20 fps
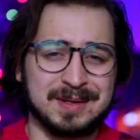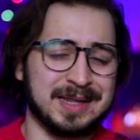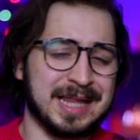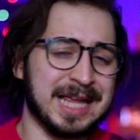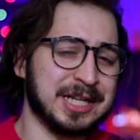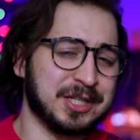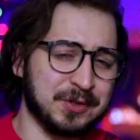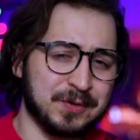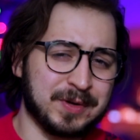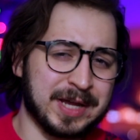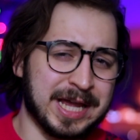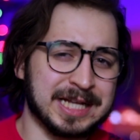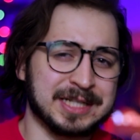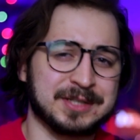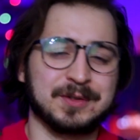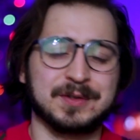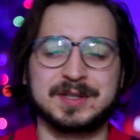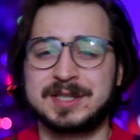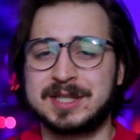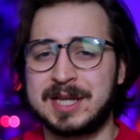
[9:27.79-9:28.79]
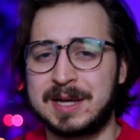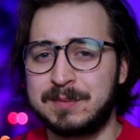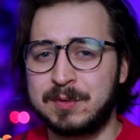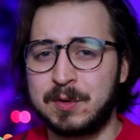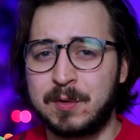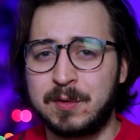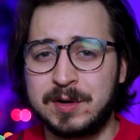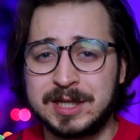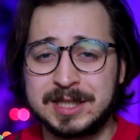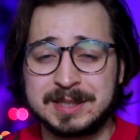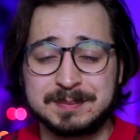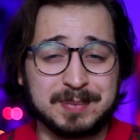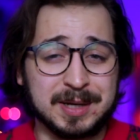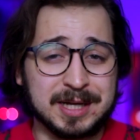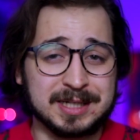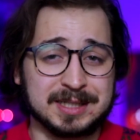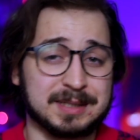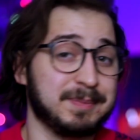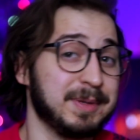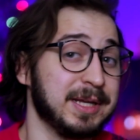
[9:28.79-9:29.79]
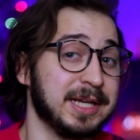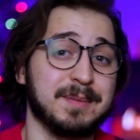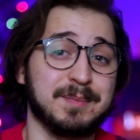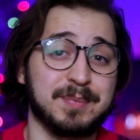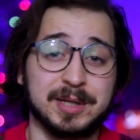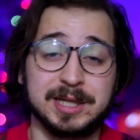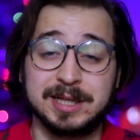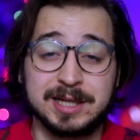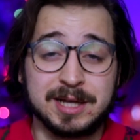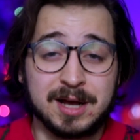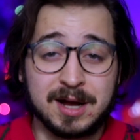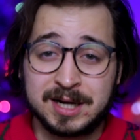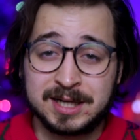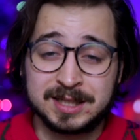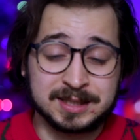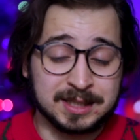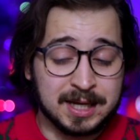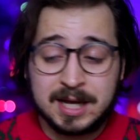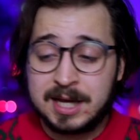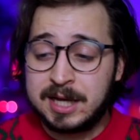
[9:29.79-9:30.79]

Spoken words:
They do cancel some noise, but to be completely honest,